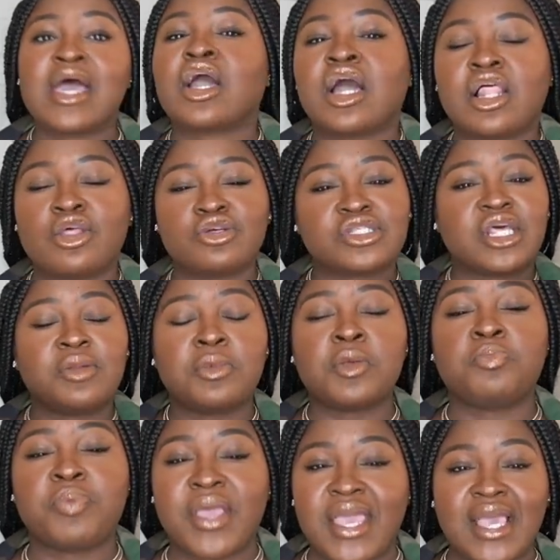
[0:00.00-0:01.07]
Color is gonna be
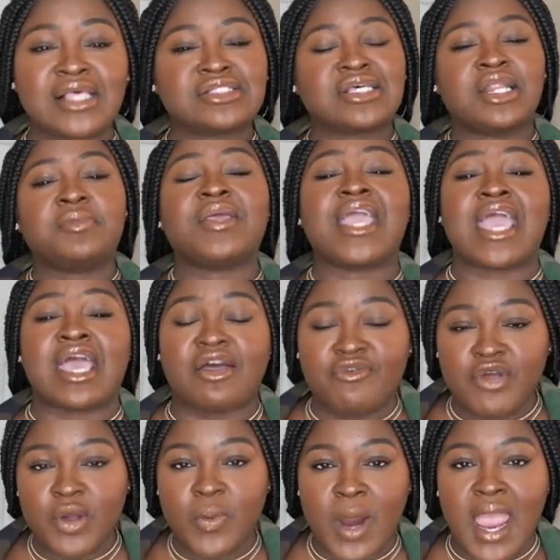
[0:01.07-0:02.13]
big, it's gonna be
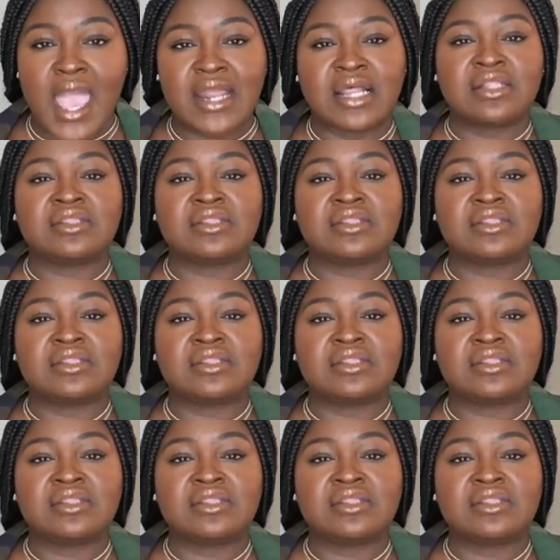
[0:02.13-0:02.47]
everywhere. And I